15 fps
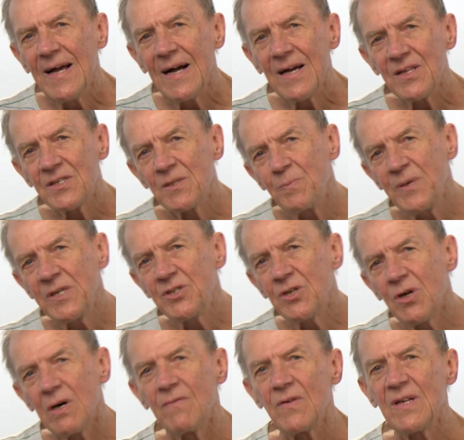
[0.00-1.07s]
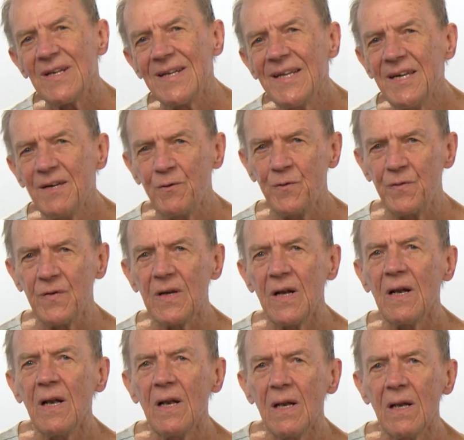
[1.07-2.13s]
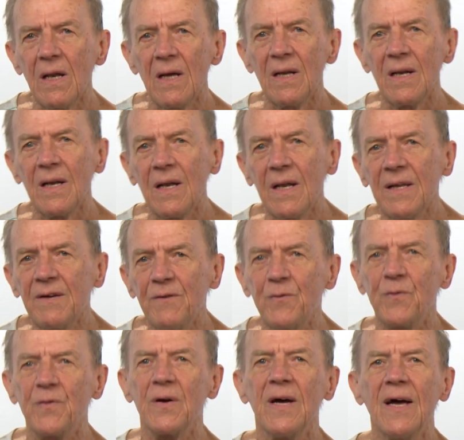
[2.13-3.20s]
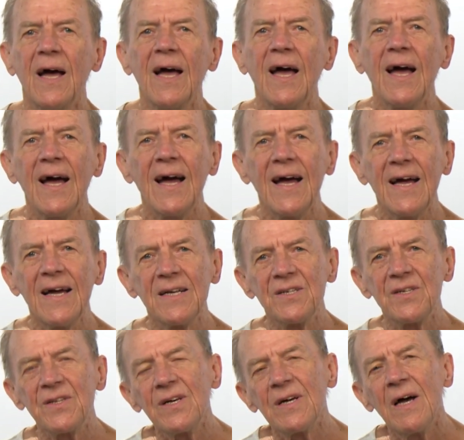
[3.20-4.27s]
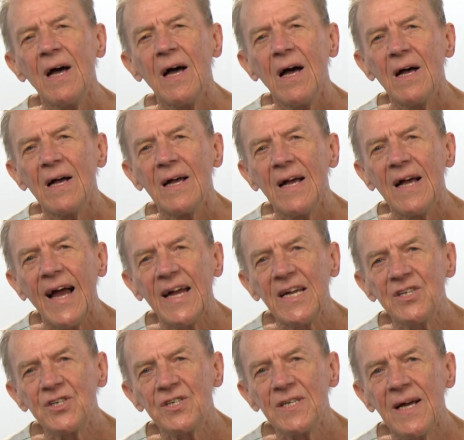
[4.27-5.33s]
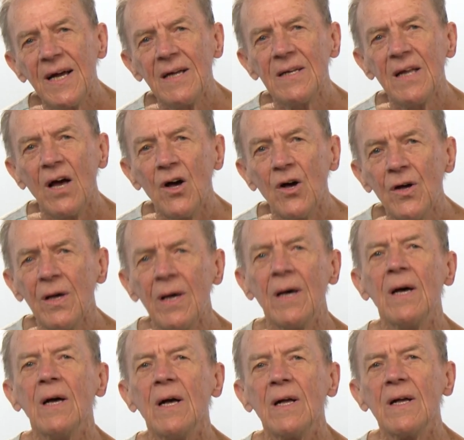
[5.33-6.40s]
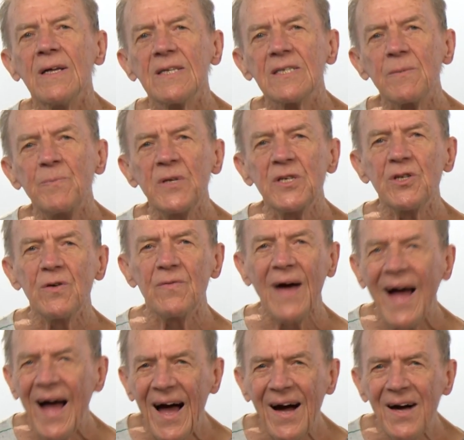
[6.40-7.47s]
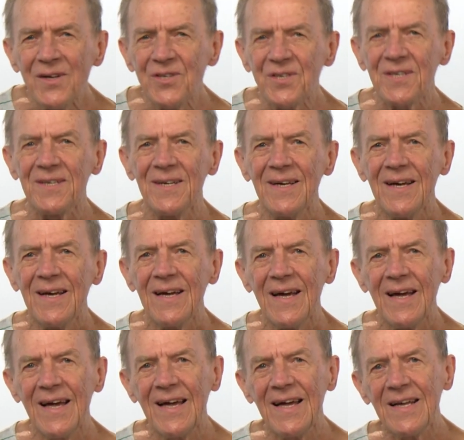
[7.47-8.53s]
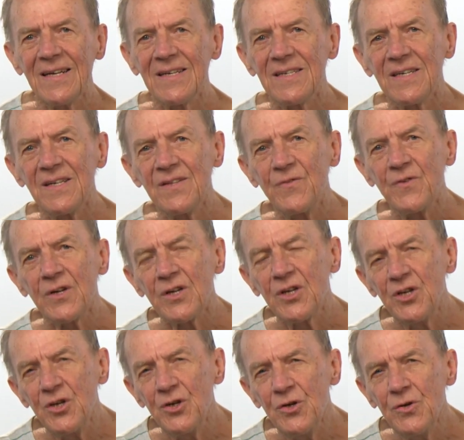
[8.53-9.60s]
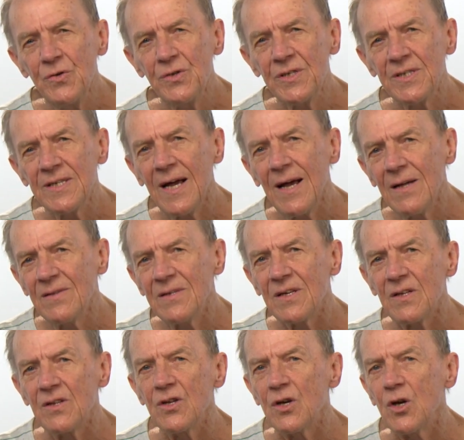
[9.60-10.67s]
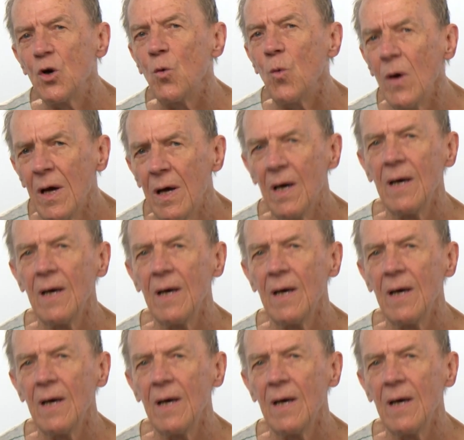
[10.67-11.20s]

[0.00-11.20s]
there's a picture of a leaf, leaf. And the H sound, H, there's a picture of a house. And the Q sound, the Qu,